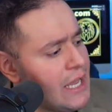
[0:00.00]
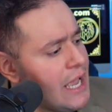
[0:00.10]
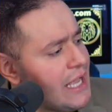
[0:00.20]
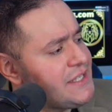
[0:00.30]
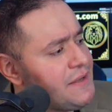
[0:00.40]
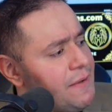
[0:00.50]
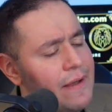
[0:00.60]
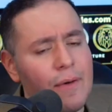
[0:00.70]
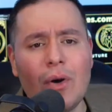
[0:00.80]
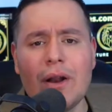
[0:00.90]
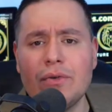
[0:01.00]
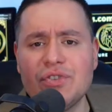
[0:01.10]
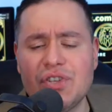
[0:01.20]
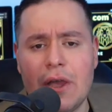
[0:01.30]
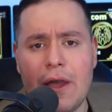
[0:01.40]
It's one of
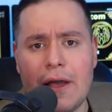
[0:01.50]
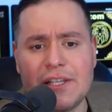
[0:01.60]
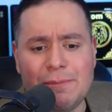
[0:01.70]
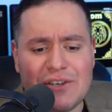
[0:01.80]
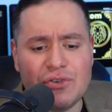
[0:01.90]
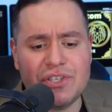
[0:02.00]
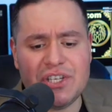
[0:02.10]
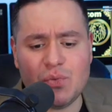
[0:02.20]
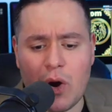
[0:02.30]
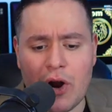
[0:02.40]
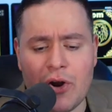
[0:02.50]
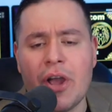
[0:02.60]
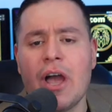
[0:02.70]
those uh, specialties where,